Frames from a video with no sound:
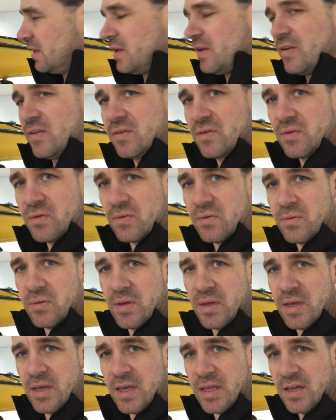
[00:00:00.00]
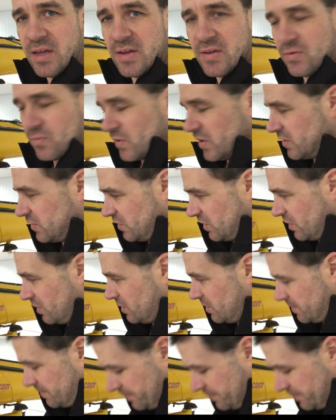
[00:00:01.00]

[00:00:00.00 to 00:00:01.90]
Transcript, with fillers: So it is winter,